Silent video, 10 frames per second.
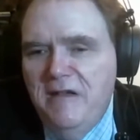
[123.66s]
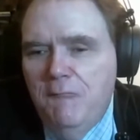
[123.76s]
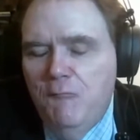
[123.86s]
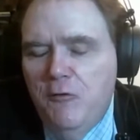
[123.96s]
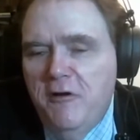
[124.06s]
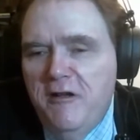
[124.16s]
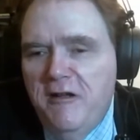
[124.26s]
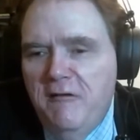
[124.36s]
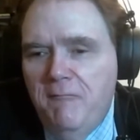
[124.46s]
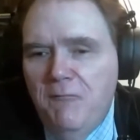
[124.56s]

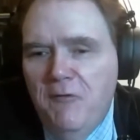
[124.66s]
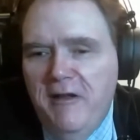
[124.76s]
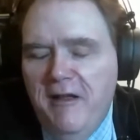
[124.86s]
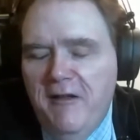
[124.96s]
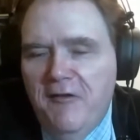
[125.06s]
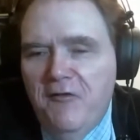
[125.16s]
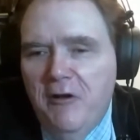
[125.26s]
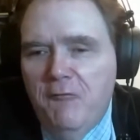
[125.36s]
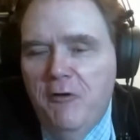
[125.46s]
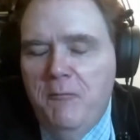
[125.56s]
really
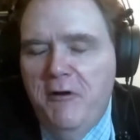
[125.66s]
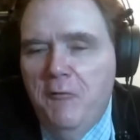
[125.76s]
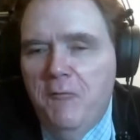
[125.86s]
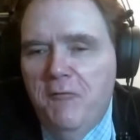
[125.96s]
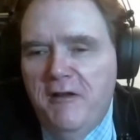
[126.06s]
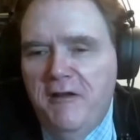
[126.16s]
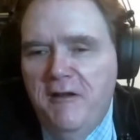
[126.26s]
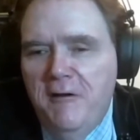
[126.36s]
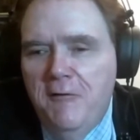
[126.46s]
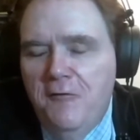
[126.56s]
stuck with me over the
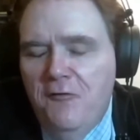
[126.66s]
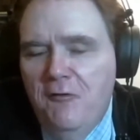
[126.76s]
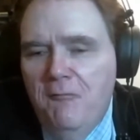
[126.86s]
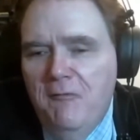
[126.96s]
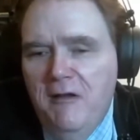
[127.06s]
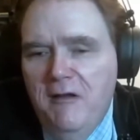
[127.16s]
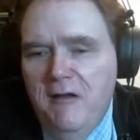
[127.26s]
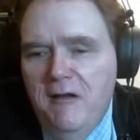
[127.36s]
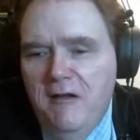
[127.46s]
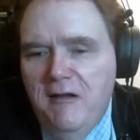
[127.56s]
years.
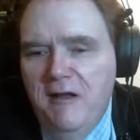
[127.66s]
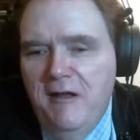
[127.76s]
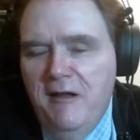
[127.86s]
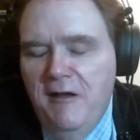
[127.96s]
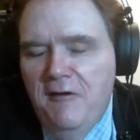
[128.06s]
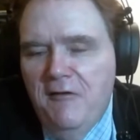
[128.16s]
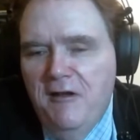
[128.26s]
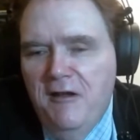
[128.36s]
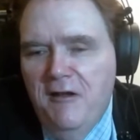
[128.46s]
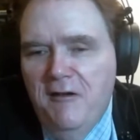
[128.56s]
And
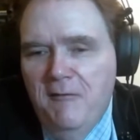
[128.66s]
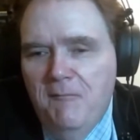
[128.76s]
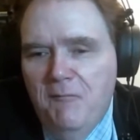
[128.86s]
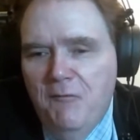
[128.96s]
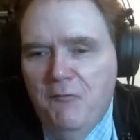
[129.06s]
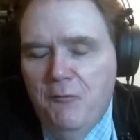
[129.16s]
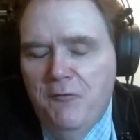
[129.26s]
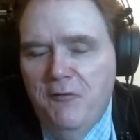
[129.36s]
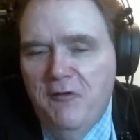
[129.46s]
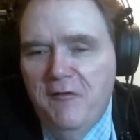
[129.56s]
it's one
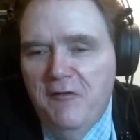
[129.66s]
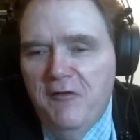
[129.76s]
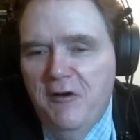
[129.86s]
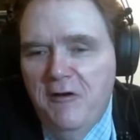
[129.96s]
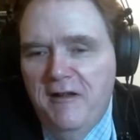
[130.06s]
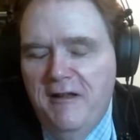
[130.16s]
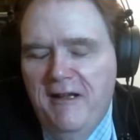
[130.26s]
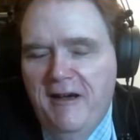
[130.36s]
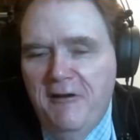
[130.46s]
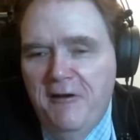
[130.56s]
of those things that's hard to get
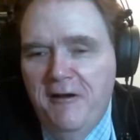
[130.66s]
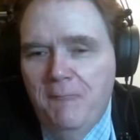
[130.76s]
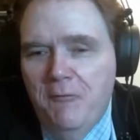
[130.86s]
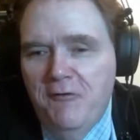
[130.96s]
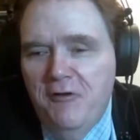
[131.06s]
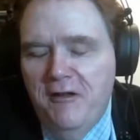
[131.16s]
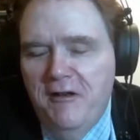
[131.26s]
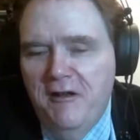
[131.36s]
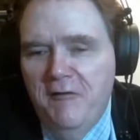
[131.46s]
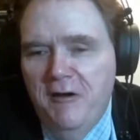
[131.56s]
out of your head once you get
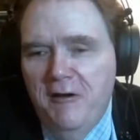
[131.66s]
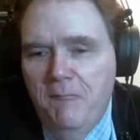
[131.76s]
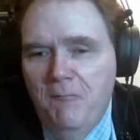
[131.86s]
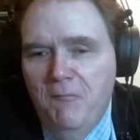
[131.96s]
it in there.